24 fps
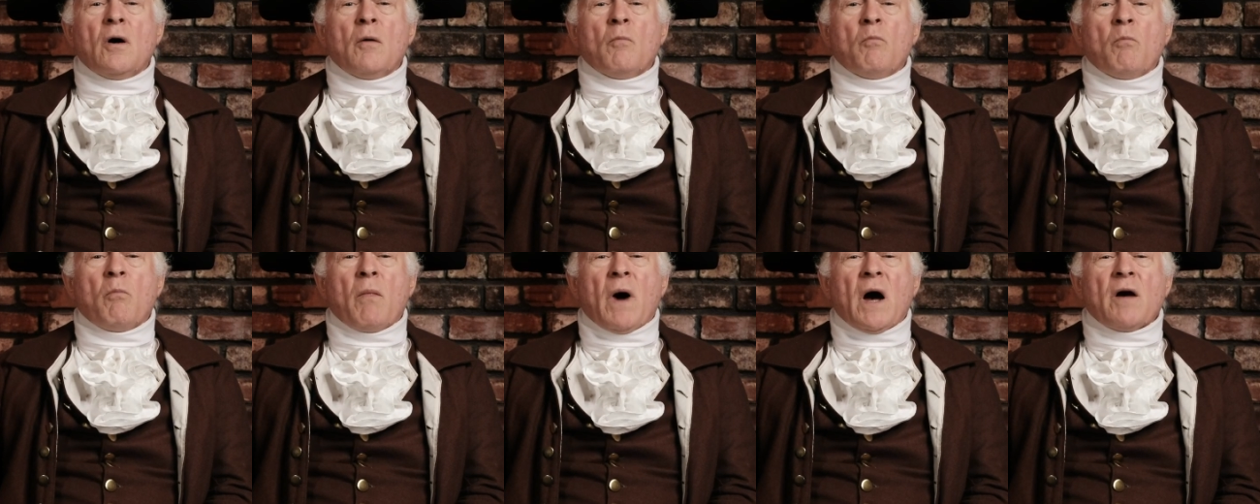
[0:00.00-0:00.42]

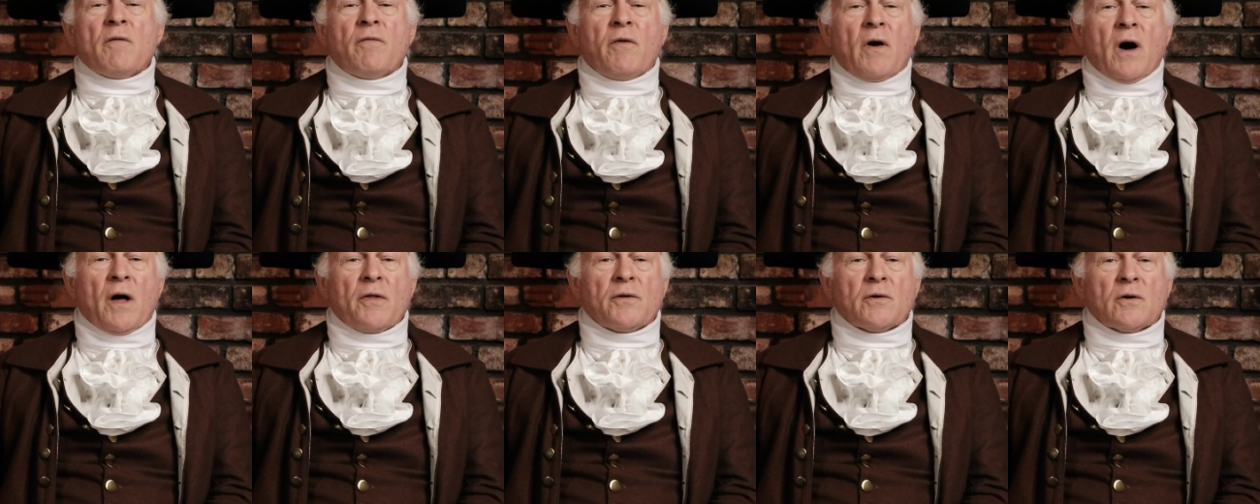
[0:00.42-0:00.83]
My
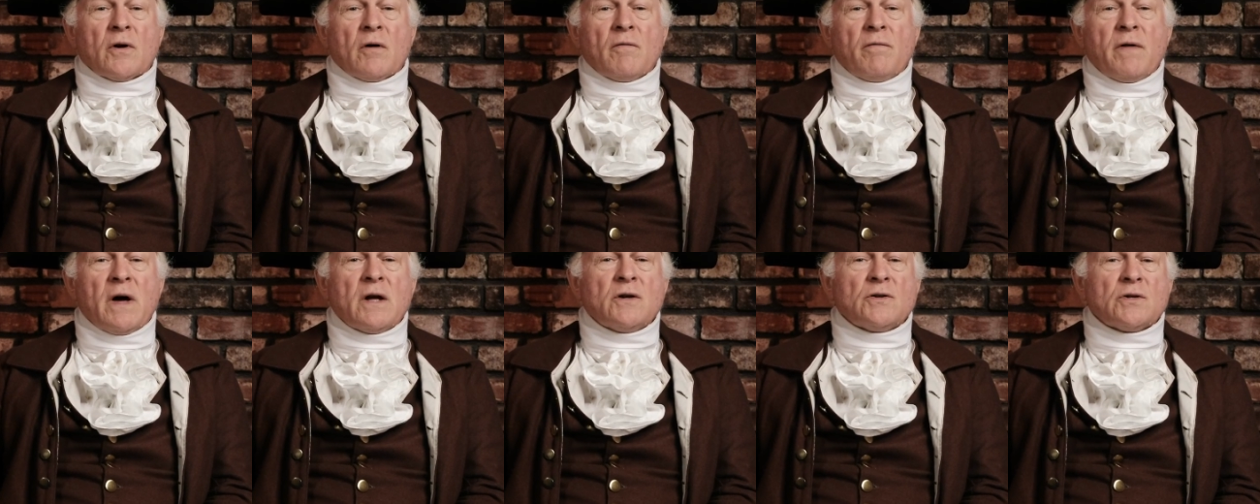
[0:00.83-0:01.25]
father
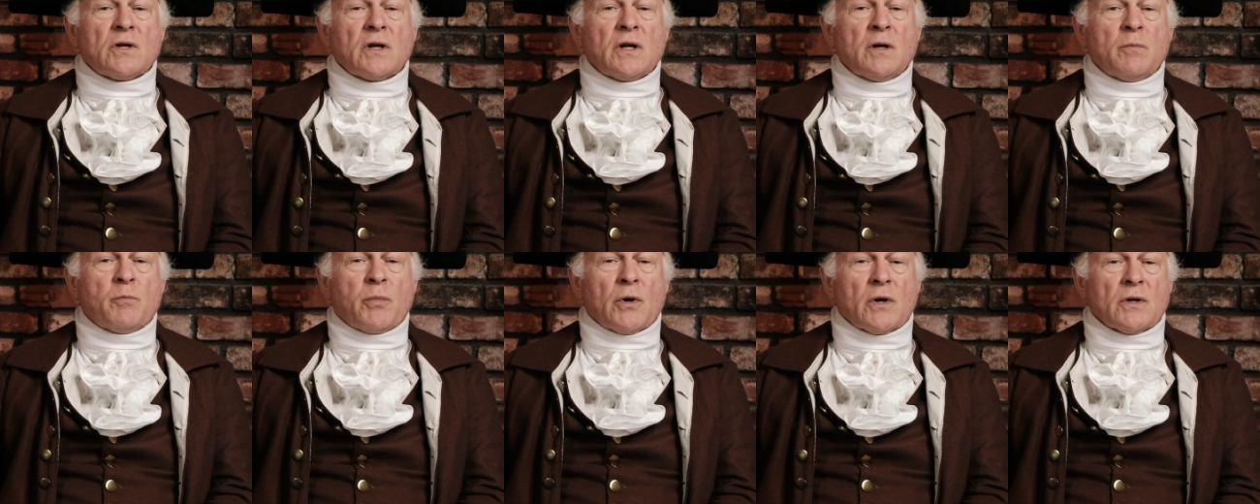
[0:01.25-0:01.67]

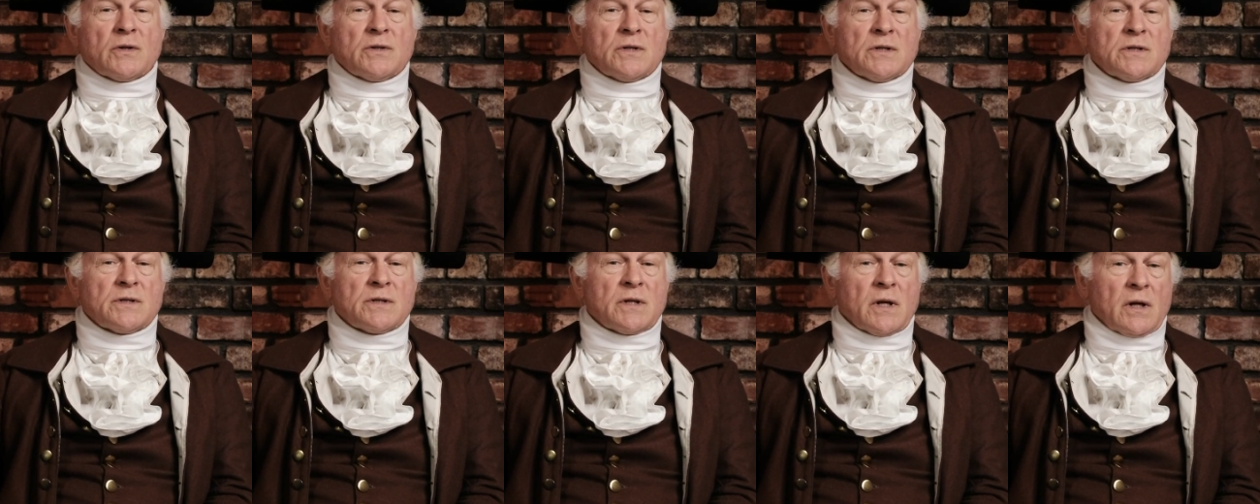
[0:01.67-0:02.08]
eventually
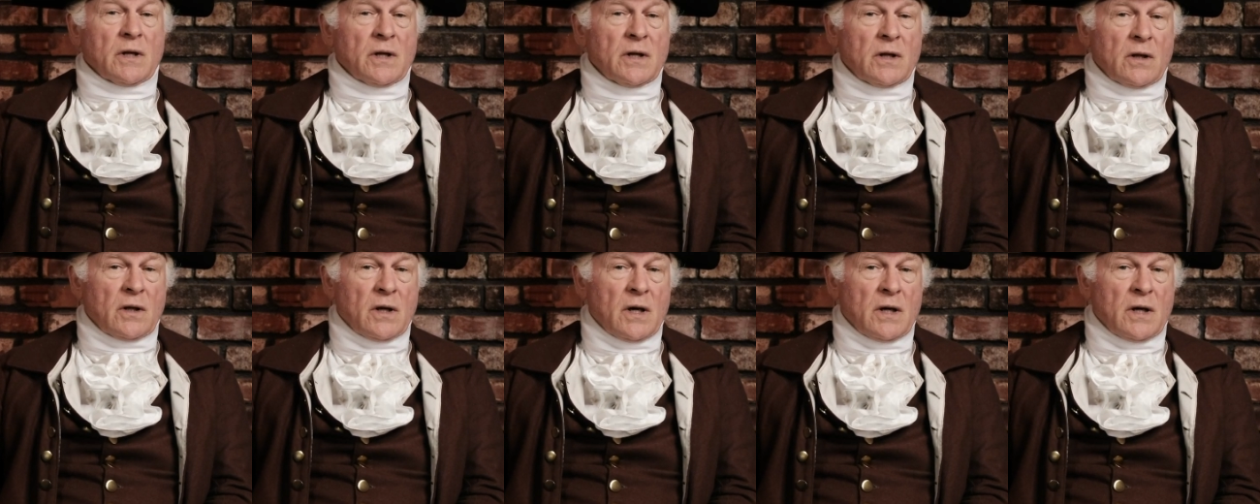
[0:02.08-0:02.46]
purchased the Little